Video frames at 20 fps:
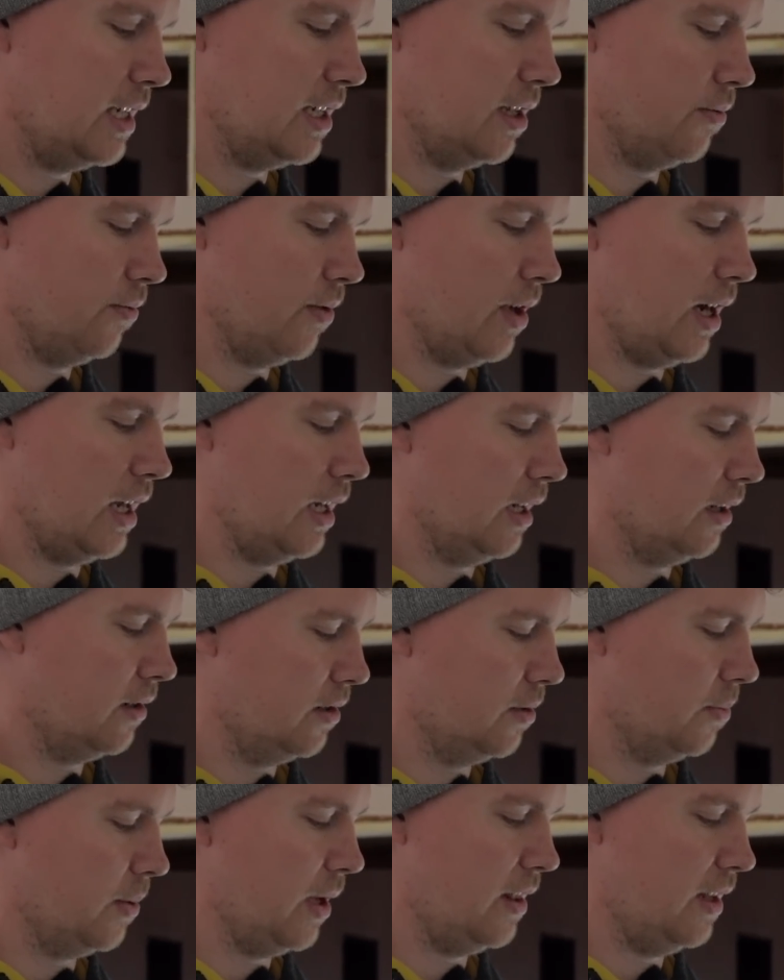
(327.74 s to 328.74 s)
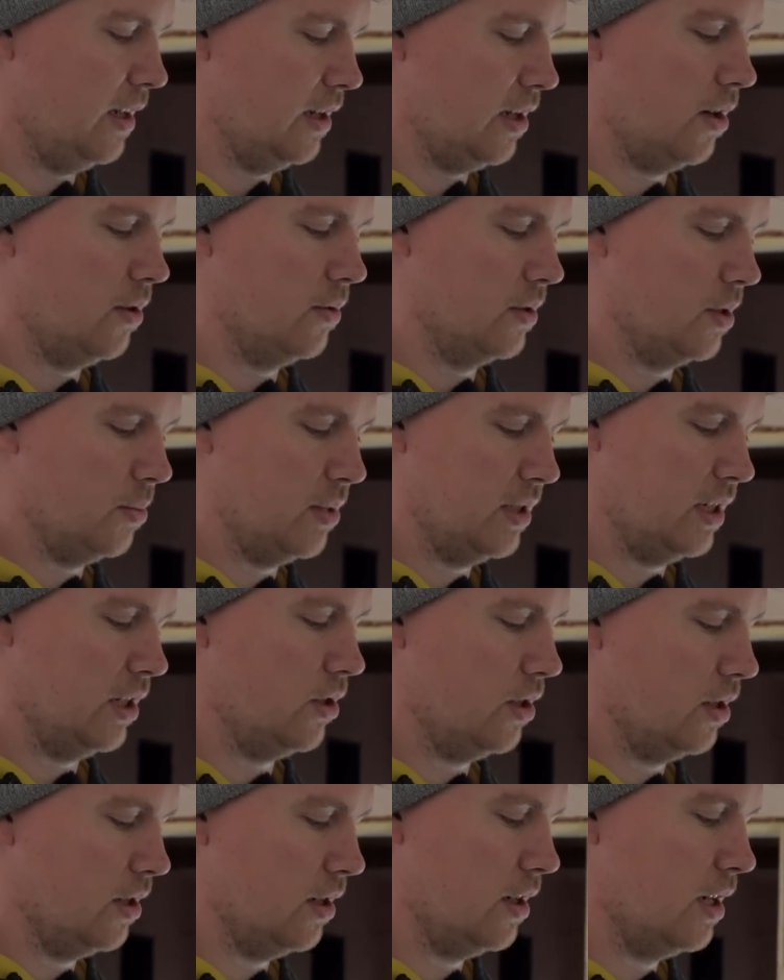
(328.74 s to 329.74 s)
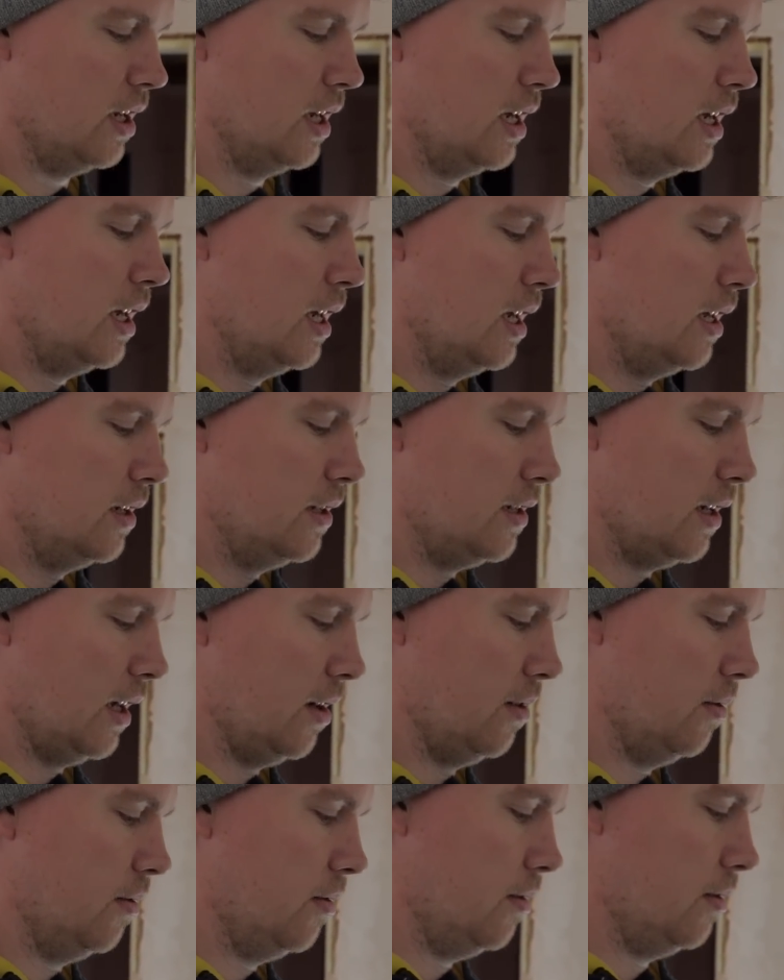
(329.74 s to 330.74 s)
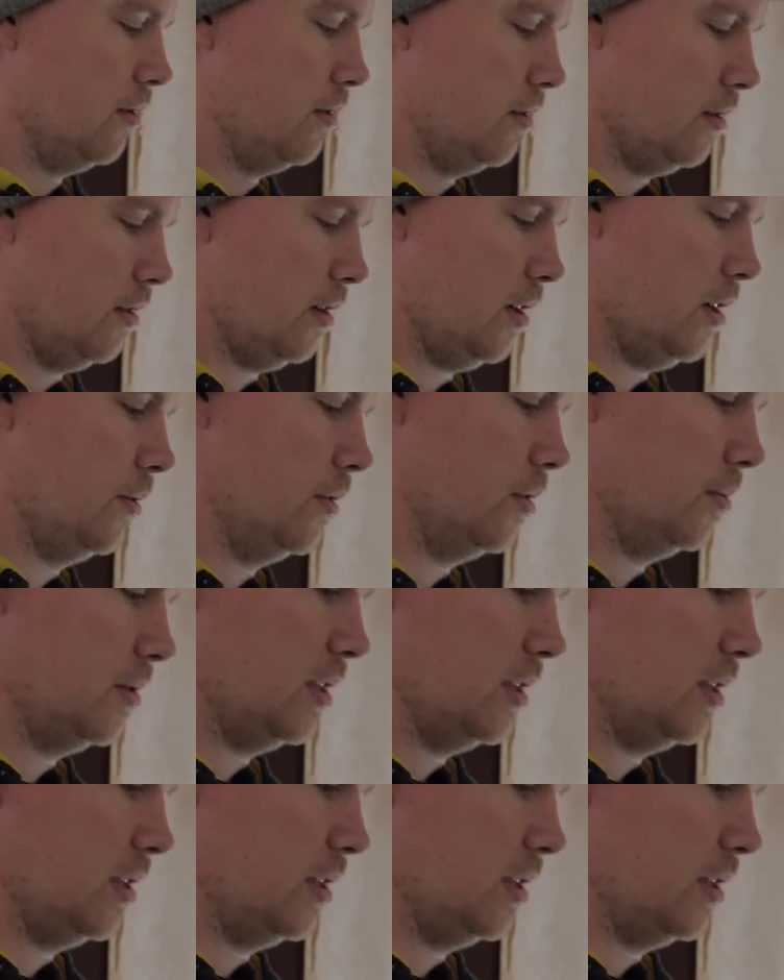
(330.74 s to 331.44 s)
to the right, because the way these holes are positioned. So hold it up